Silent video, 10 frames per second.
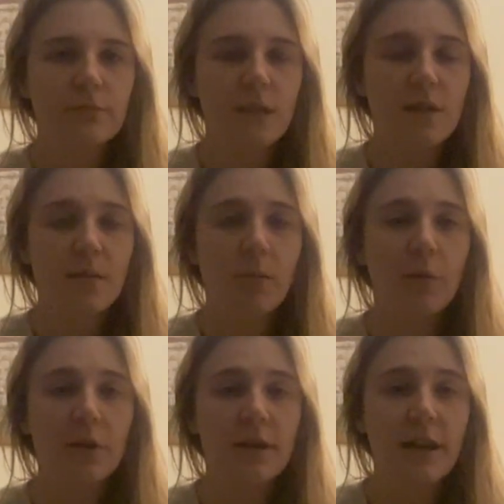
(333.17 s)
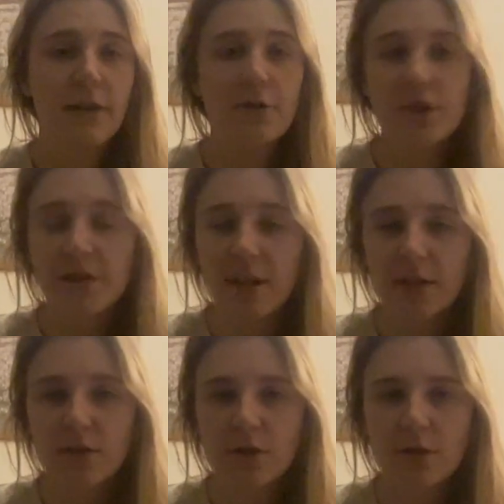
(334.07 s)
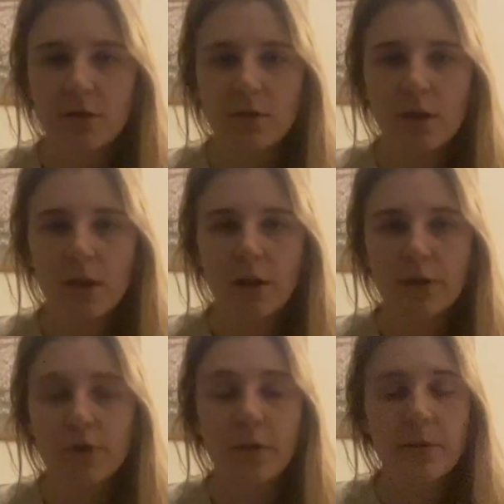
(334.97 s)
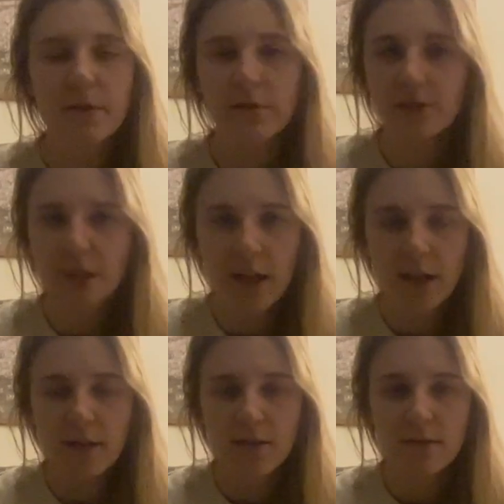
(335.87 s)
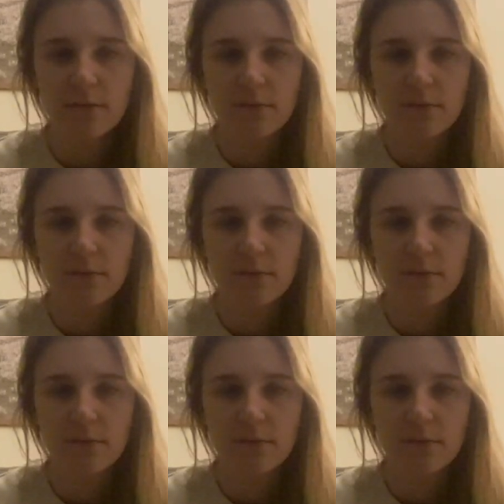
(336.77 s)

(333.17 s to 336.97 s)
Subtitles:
support in the energy sector during missile attacks.